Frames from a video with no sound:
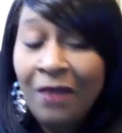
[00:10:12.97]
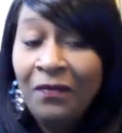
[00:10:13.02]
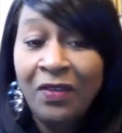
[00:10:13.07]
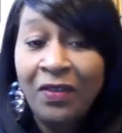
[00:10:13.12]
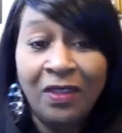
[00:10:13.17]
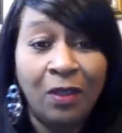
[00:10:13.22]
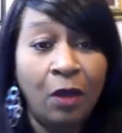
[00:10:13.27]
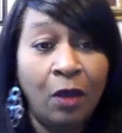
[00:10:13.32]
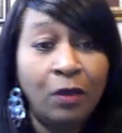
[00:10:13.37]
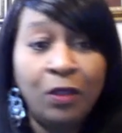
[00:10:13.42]

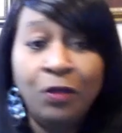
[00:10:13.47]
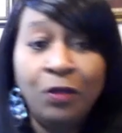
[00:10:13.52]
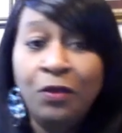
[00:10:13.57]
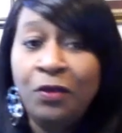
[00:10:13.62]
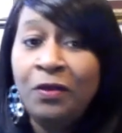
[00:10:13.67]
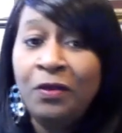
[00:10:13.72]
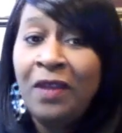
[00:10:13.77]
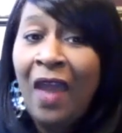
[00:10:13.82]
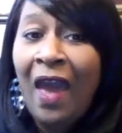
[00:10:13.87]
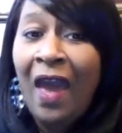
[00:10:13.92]
For those who
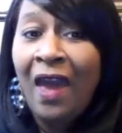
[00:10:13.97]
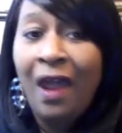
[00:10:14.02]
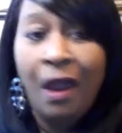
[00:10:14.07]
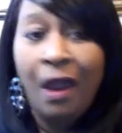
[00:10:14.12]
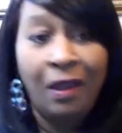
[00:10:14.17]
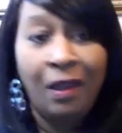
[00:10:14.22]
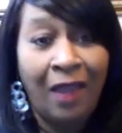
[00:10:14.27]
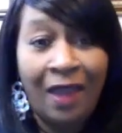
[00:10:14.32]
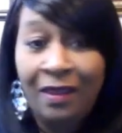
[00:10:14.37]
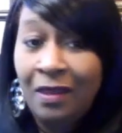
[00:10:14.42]
do not
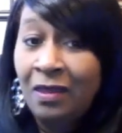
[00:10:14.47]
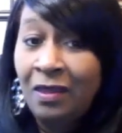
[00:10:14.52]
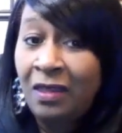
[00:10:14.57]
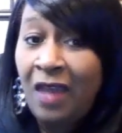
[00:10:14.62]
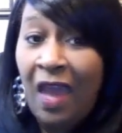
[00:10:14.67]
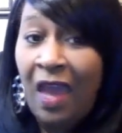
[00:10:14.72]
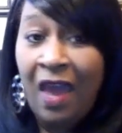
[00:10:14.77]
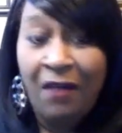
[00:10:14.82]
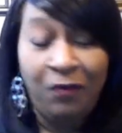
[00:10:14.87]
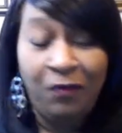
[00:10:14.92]
are like the
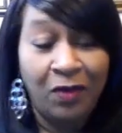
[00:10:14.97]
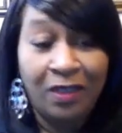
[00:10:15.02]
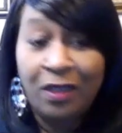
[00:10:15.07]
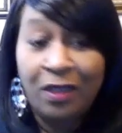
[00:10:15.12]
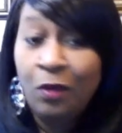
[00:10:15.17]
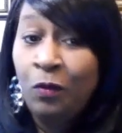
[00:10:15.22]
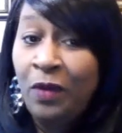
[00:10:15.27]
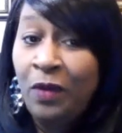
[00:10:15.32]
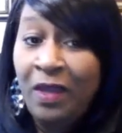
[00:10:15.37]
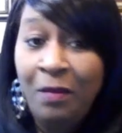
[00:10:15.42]
chaff which
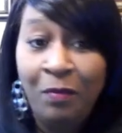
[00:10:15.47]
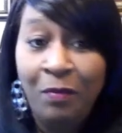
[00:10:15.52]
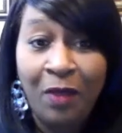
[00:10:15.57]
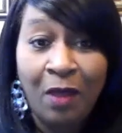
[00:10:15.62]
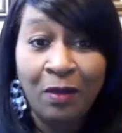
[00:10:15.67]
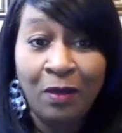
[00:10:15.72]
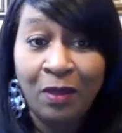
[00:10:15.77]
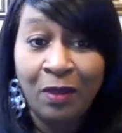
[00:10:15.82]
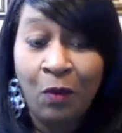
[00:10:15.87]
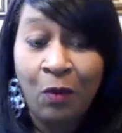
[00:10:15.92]
the wind
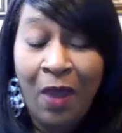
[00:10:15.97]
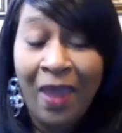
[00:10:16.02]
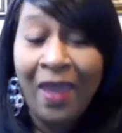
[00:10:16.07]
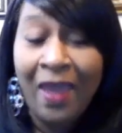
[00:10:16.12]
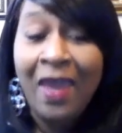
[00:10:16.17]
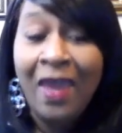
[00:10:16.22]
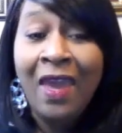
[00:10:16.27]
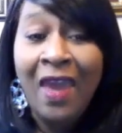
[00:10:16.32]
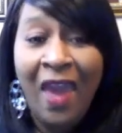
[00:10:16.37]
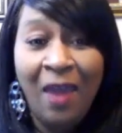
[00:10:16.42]
blows
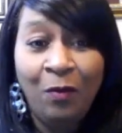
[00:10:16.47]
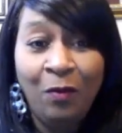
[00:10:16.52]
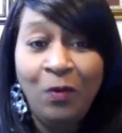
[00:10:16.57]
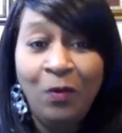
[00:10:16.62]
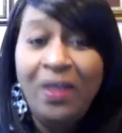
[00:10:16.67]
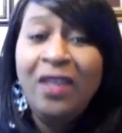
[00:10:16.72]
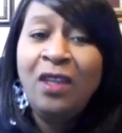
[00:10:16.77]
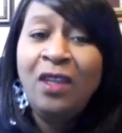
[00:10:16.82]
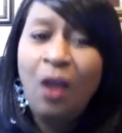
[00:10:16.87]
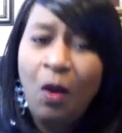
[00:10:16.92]
away. And
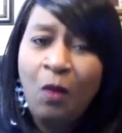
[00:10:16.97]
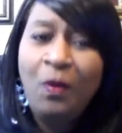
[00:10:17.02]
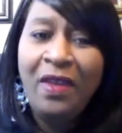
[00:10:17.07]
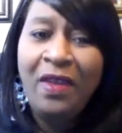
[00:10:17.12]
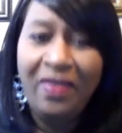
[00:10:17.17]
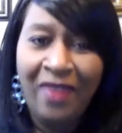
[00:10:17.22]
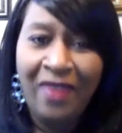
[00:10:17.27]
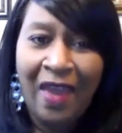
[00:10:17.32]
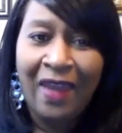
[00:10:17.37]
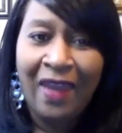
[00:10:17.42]
we know
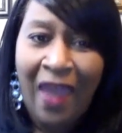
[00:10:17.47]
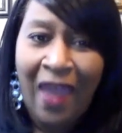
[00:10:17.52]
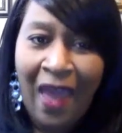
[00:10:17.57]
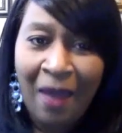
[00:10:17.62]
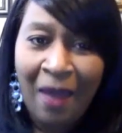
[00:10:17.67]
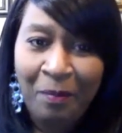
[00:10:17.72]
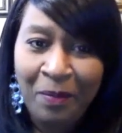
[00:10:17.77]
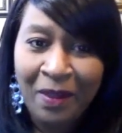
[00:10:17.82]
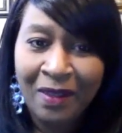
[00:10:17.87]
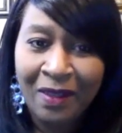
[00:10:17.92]
when that
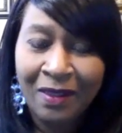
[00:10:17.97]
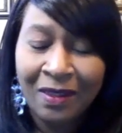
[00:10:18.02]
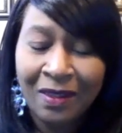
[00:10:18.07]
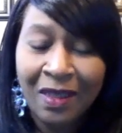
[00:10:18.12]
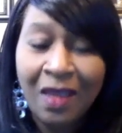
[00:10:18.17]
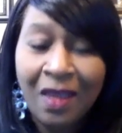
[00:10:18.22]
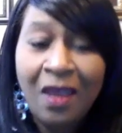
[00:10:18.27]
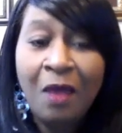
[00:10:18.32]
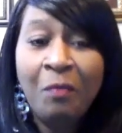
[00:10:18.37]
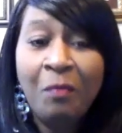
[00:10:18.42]
happens.
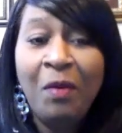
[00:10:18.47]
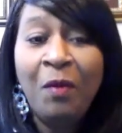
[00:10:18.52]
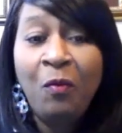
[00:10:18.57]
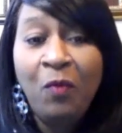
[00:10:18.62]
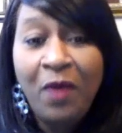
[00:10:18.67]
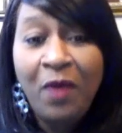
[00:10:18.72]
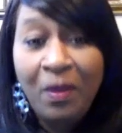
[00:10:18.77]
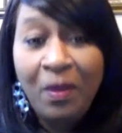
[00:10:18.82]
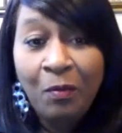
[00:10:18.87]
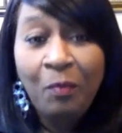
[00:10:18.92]

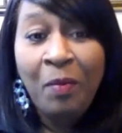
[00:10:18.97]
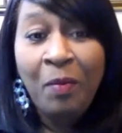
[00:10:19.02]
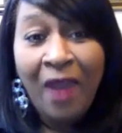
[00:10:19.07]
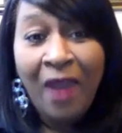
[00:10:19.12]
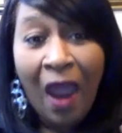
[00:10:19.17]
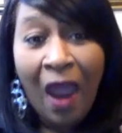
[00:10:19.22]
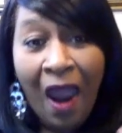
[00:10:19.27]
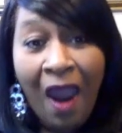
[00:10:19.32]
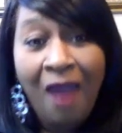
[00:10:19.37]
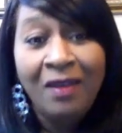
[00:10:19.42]

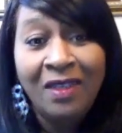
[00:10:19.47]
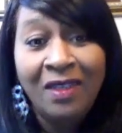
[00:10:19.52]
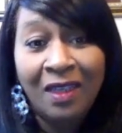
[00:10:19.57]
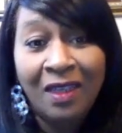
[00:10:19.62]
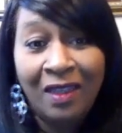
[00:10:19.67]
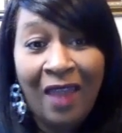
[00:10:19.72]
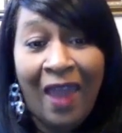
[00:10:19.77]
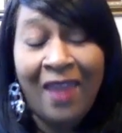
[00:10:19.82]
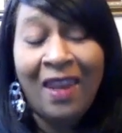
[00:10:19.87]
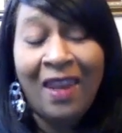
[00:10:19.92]
But our
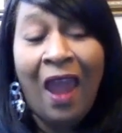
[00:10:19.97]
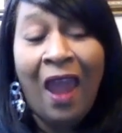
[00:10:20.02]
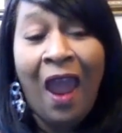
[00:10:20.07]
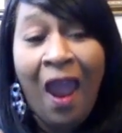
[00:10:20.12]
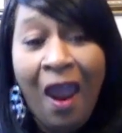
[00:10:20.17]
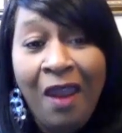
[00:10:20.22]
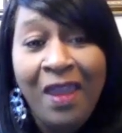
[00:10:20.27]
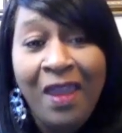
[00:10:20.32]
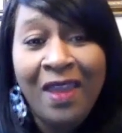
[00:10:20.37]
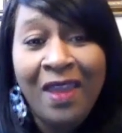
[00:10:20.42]
delight,
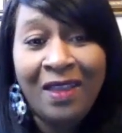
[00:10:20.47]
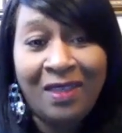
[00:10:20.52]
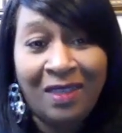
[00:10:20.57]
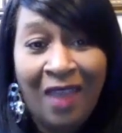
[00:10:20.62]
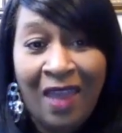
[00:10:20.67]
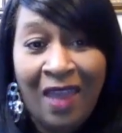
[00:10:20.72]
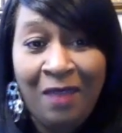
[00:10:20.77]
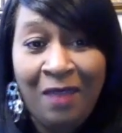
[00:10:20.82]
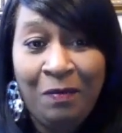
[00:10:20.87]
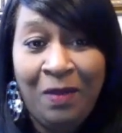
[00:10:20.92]
our
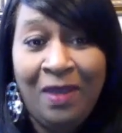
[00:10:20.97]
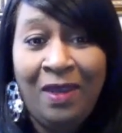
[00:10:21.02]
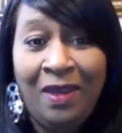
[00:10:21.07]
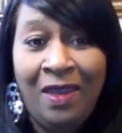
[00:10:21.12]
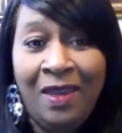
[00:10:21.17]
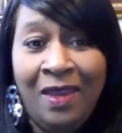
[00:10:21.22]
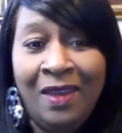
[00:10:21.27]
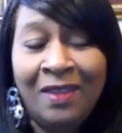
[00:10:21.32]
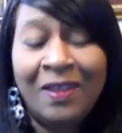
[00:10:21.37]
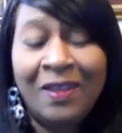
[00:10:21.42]
excitement
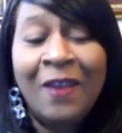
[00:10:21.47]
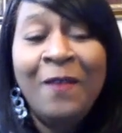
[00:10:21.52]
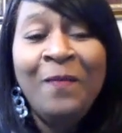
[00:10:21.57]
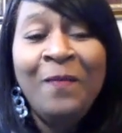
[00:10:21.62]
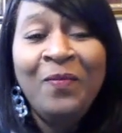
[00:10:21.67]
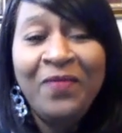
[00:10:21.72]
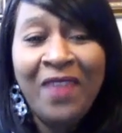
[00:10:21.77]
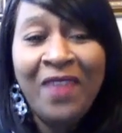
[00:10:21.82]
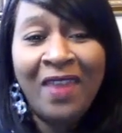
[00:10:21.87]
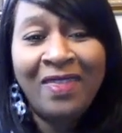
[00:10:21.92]
is
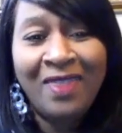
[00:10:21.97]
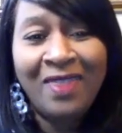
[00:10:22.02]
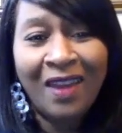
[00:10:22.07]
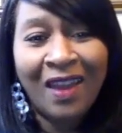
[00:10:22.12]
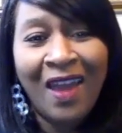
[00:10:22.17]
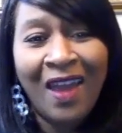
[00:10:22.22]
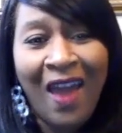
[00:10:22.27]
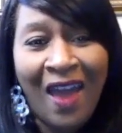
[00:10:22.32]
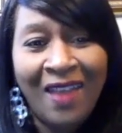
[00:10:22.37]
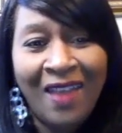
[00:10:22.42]
that the
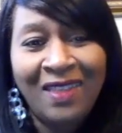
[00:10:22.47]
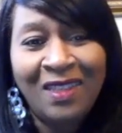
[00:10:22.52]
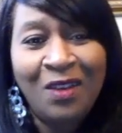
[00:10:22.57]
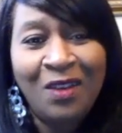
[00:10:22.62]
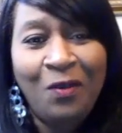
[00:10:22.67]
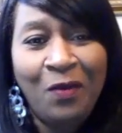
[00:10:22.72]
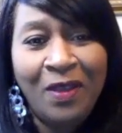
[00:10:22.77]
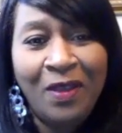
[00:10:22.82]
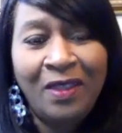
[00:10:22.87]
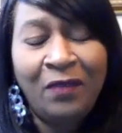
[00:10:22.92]

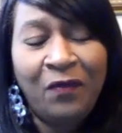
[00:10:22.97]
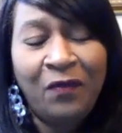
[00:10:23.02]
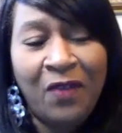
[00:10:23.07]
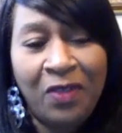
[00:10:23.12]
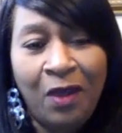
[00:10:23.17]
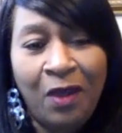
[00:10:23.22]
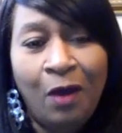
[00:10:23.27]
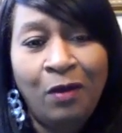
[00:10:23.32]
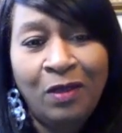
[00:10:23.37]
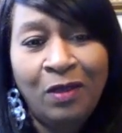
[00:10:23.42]
consequence for
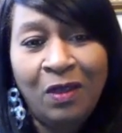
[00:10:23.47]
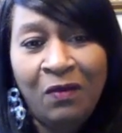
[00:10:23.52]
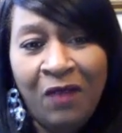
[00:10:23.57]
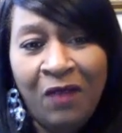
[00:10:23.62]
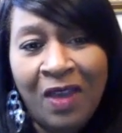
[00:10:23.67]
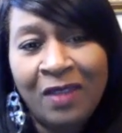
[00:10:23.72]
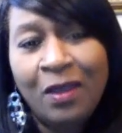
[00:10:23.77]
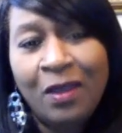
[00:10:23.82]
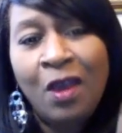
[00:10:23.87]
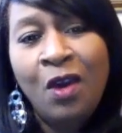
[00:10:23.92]
those of
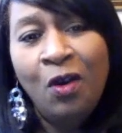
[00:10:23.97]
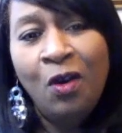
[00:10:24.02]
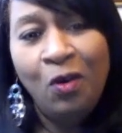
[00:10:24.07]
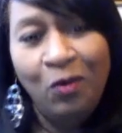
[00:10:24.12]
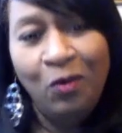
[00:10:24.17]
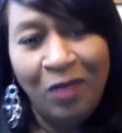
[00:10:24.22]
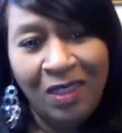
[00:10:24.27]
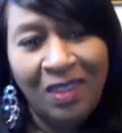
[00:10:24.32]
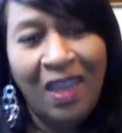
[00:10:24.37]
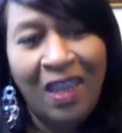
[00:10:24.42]
us
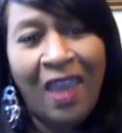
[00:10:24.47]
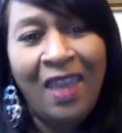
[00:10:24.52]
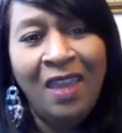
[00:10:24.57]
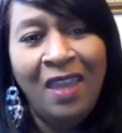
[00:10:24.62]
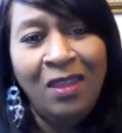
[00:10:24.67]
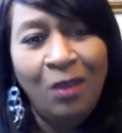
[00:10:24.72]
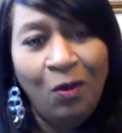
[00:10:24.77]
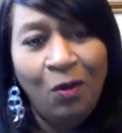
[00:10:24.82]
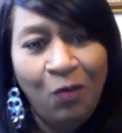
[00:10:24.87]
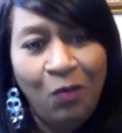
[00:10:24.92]
who stay
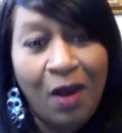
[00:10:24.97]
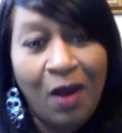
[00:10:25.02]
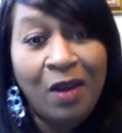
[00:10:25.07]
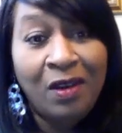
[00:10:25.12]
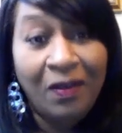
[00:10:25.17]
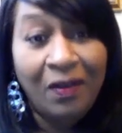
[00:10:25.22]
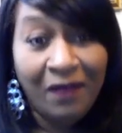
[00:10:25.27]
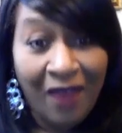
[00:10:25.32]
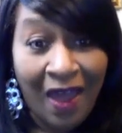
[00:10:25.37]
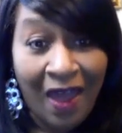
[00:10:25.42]
in the
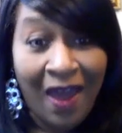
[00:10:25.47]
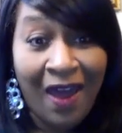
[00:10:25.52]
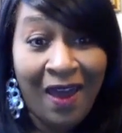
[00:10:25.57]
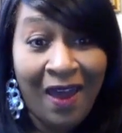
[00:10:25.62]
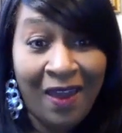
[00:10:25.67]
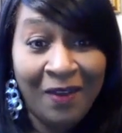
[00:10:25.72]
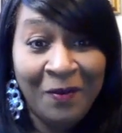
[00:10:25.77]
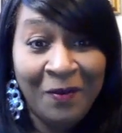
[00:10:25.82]
word of God